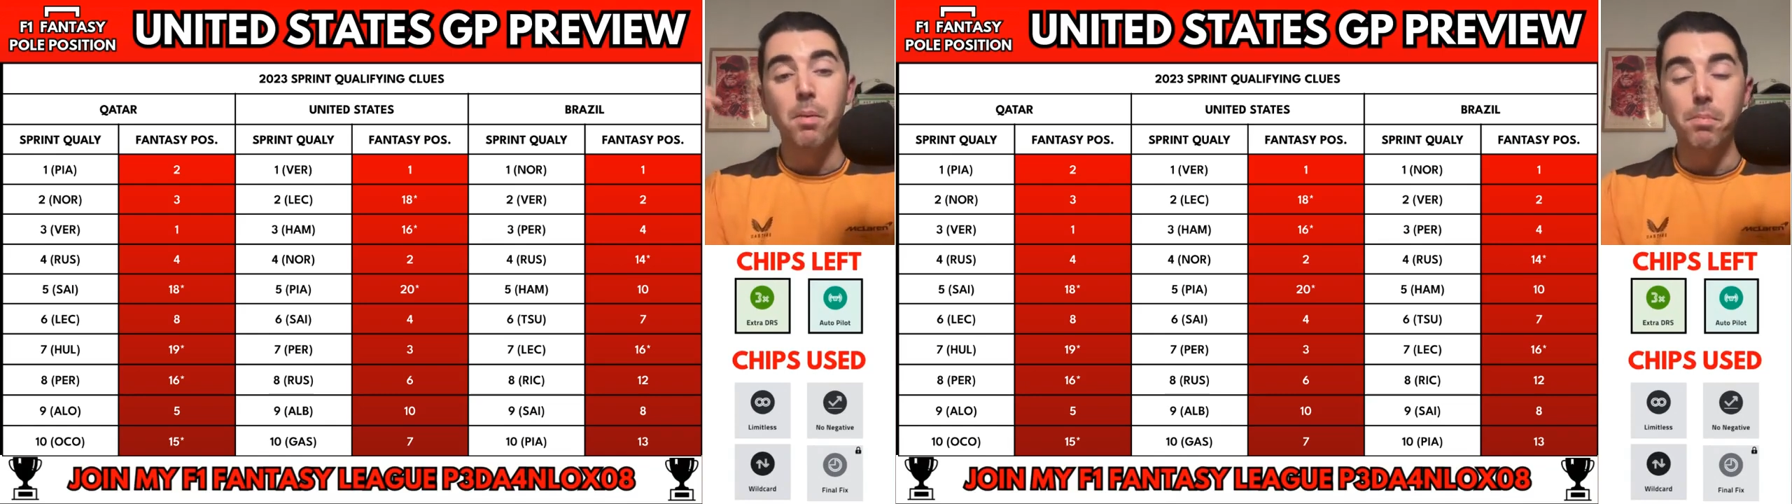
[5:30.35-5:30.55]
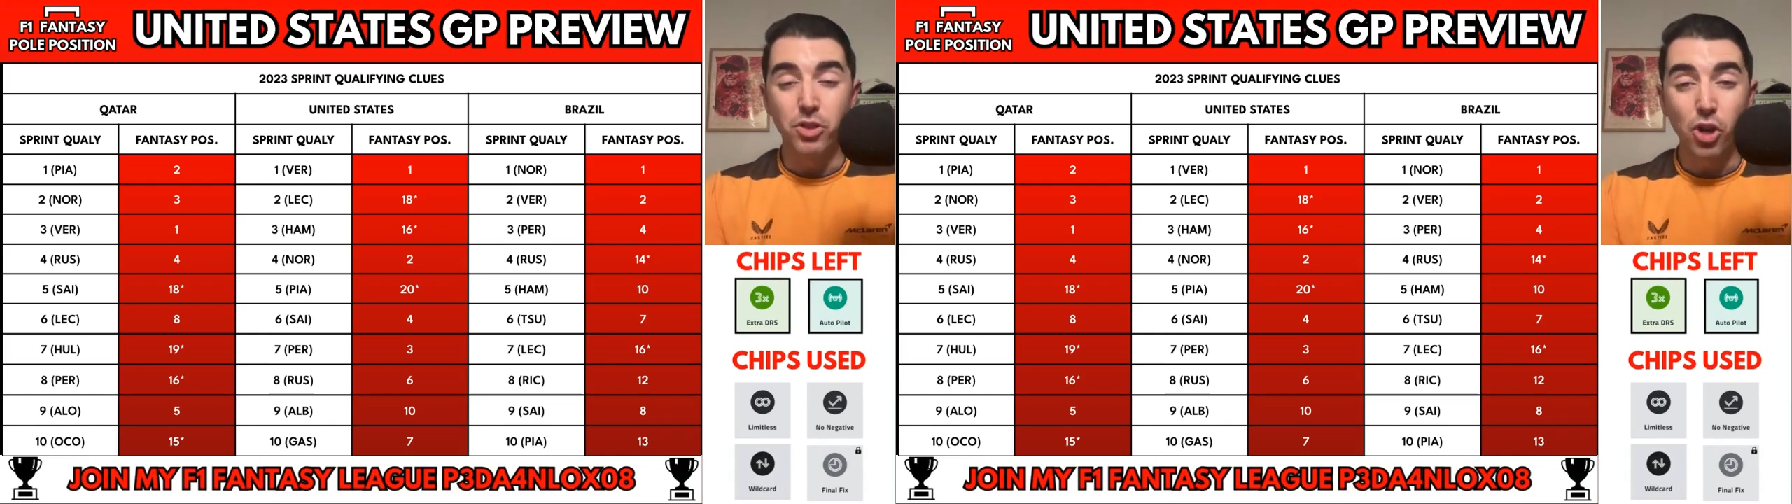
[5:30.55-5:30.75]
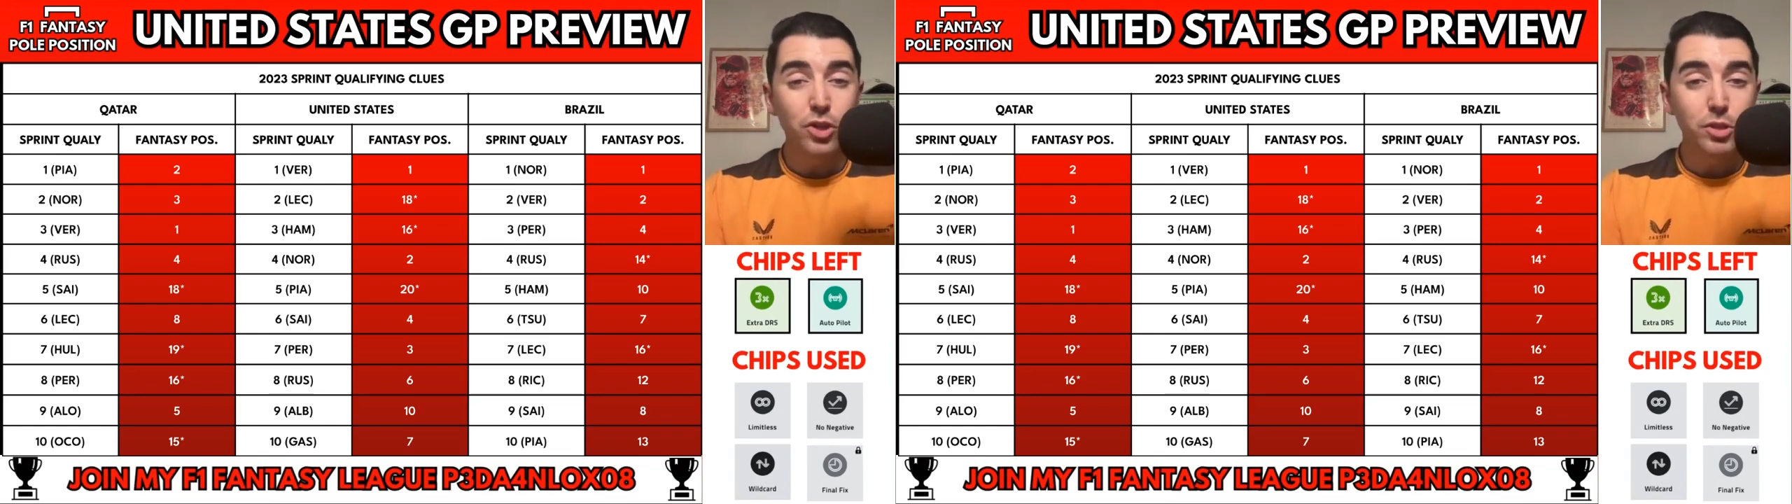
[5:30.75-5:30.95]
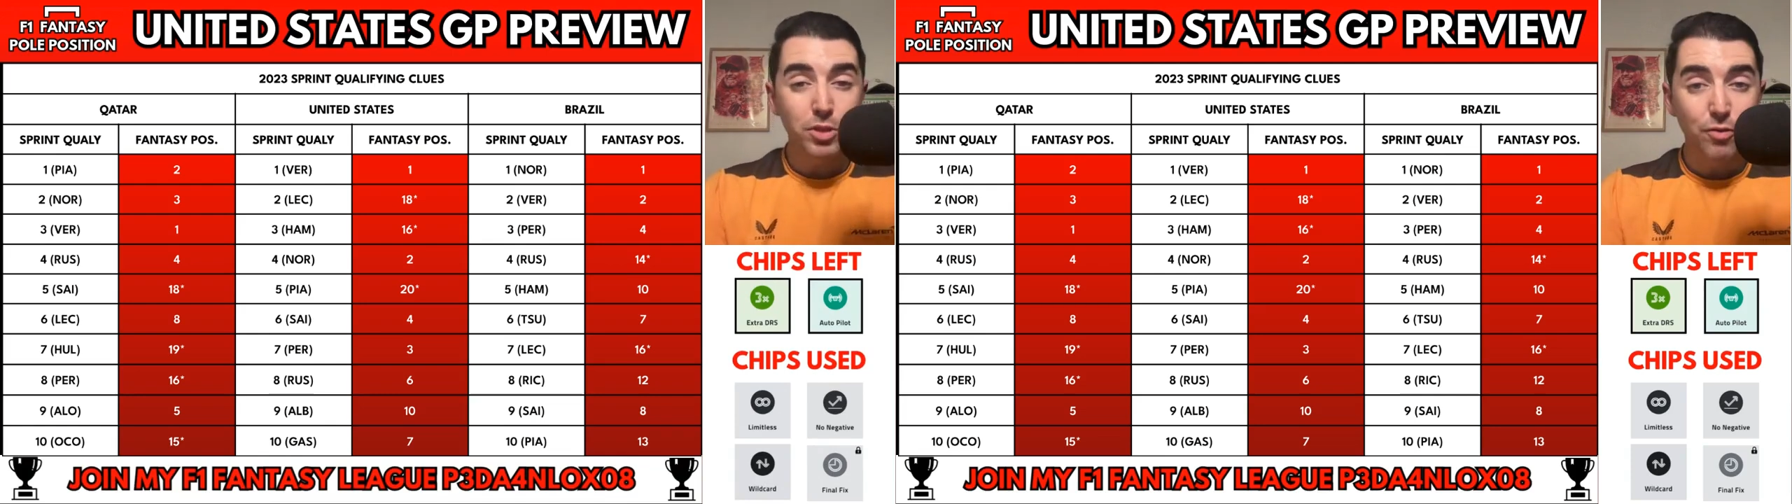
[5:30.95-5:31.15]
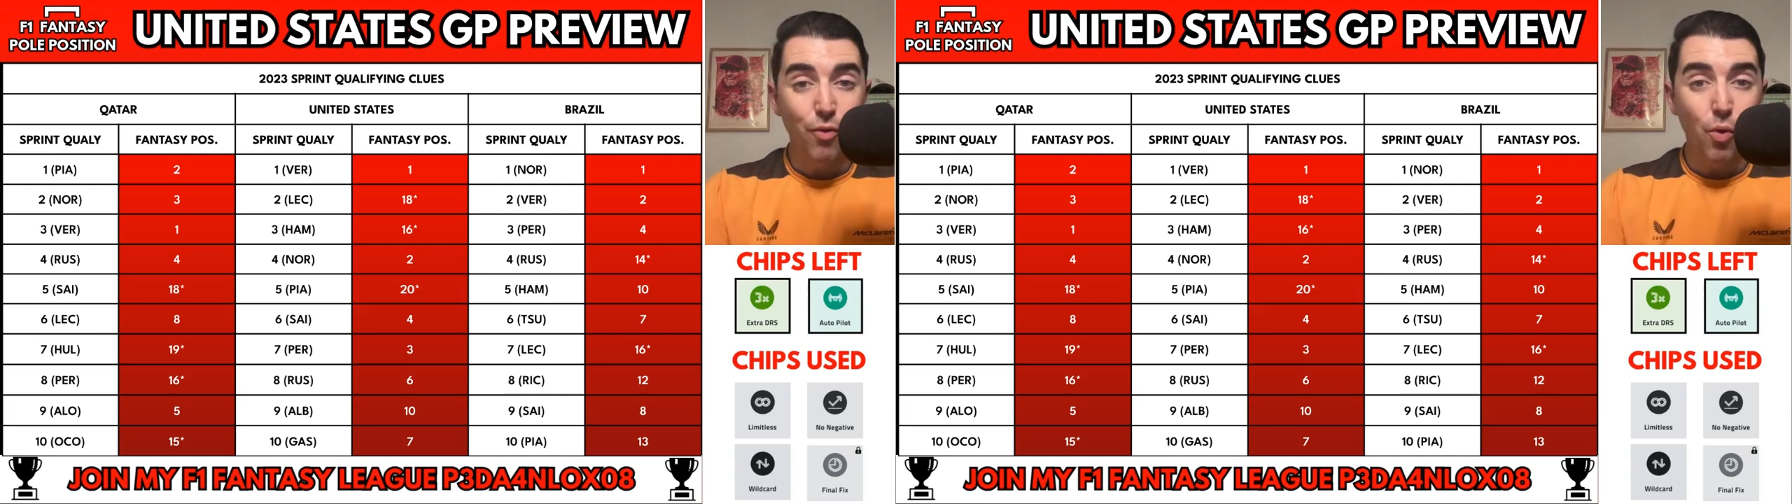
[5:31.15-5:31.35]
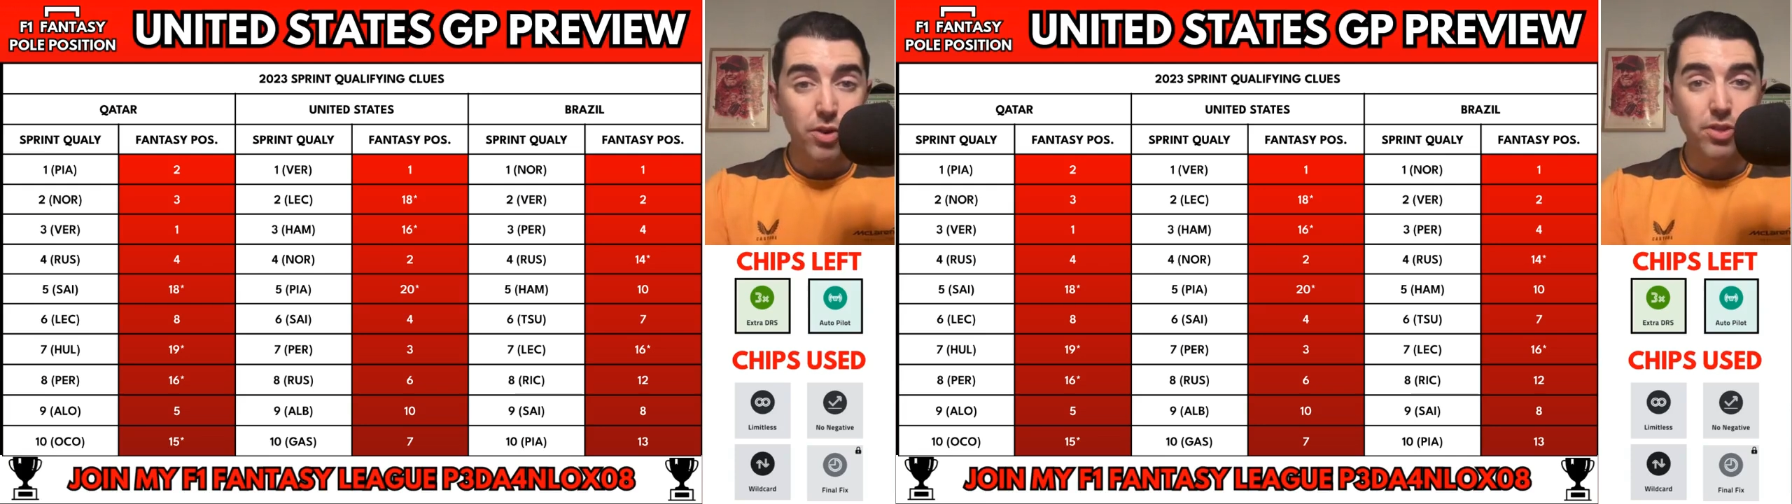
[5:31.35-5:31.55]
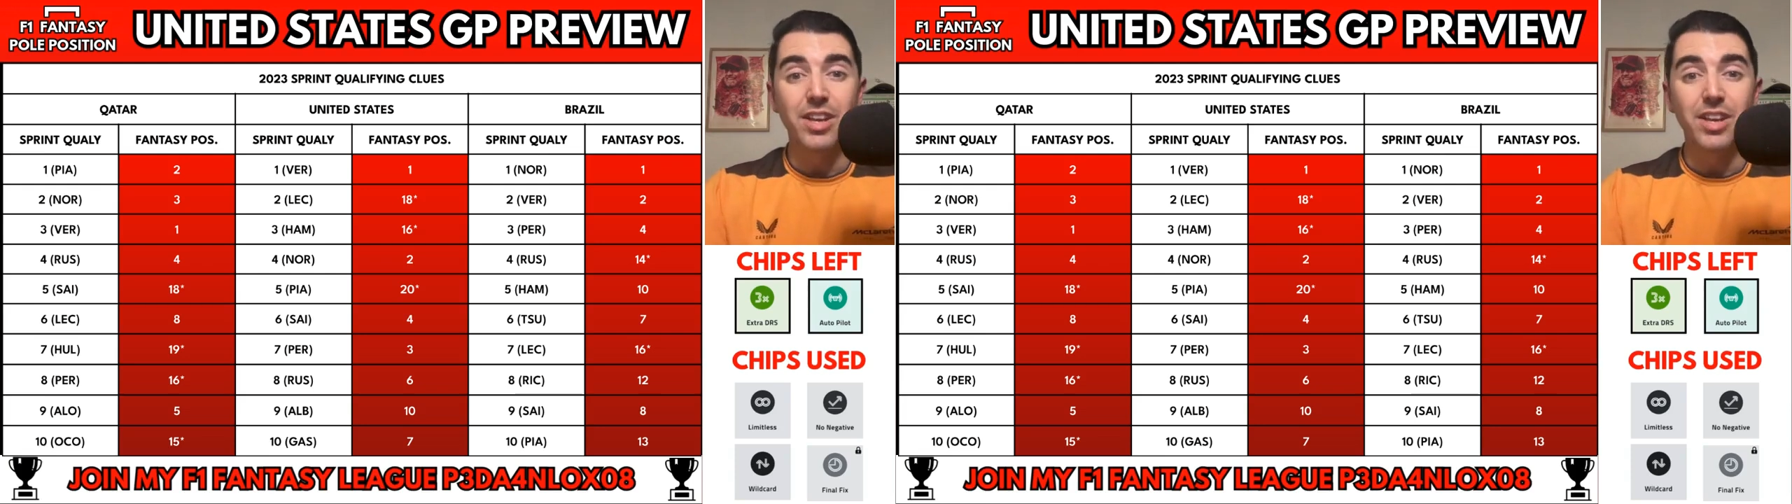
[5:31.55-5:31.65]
But Norris was fourth,